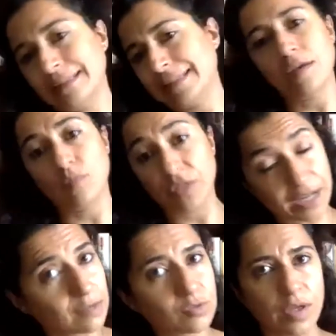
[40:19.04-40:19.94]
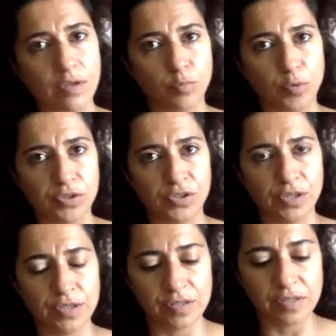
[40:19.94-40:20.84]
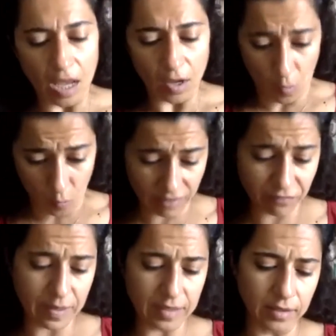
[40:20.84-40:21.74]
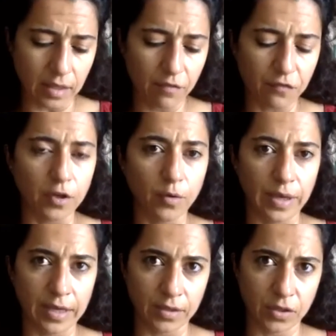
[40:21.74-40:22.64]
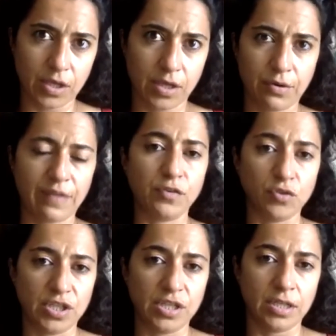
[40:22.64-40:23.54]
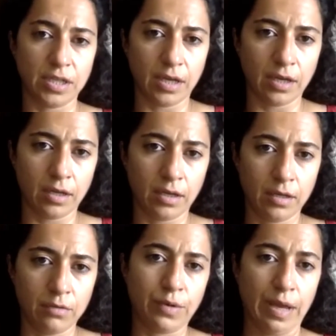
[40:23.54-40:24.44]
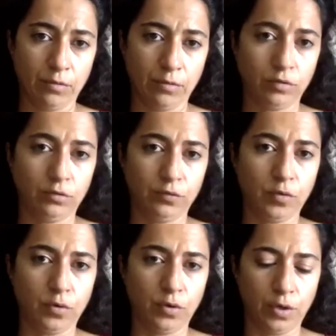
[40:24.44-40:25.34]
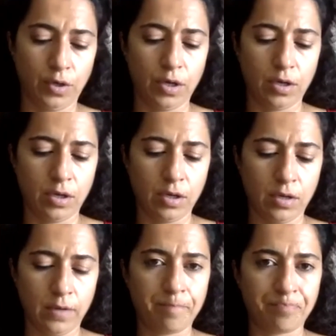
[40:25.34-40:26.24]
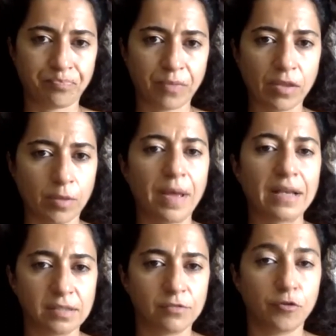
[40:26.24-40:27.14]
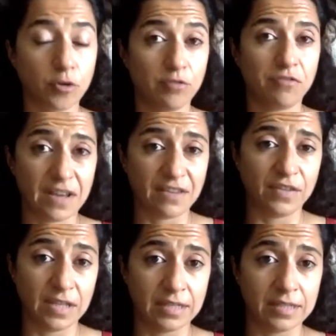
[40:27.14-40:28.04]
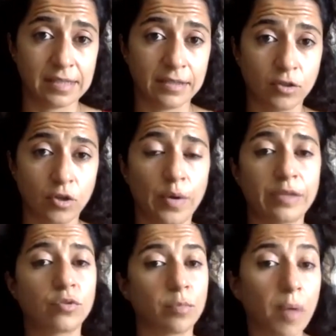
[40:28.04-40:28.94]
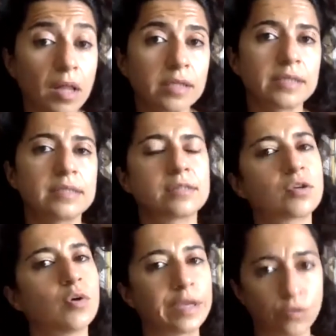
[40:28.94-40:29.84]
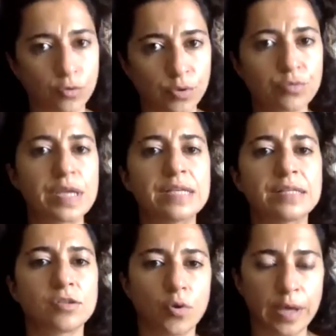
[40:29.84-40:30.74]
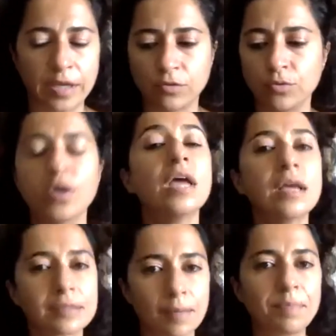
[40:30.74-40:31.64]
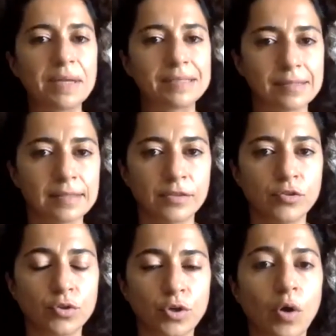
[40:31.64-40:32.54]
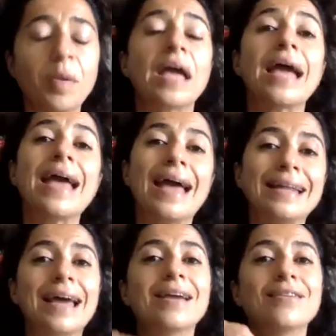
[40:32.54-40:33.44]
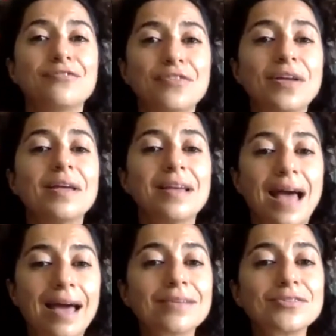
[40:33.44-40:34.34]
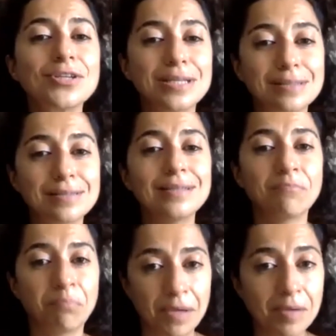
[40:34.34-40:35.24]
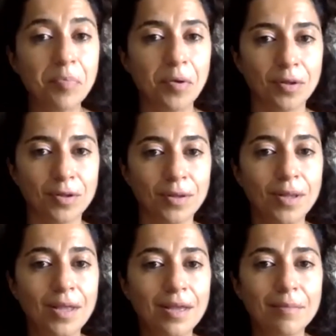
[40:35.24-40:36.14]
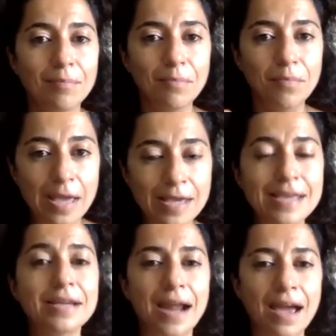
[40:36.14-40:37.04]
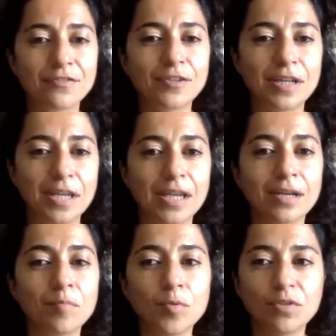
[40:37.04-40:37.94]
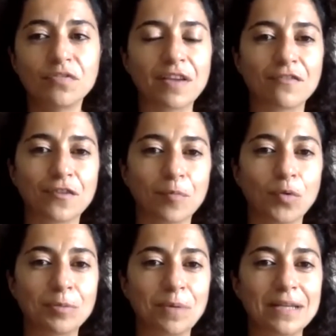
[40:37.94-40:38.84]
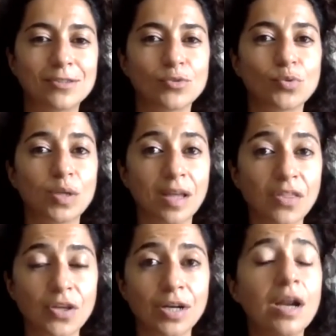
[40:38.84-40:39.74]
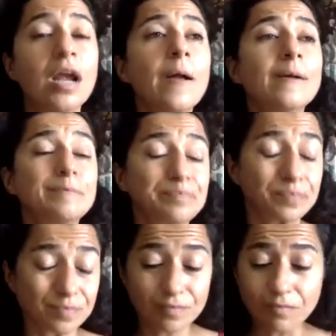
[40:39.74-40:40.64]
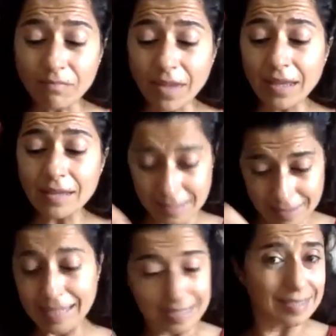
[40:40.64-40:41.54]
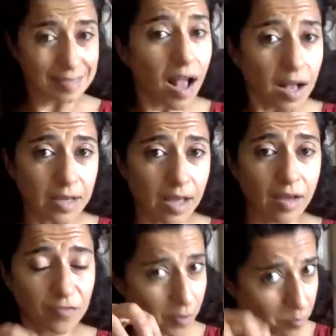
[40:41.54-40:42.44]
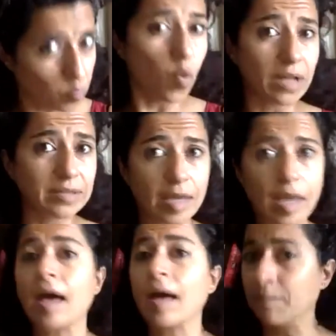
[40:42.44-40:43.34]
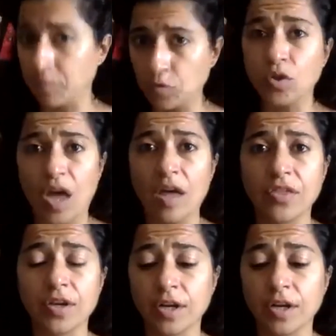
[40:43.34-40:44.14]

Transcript: say with Clowns Without Borders, we've been following the refugee route for the past 4 or 5 years, and going to the Balkans, going to Greece, going to some places in Europe. And I've actually seen people a year after year moving from one place to another, still stuck, from one camp to the other.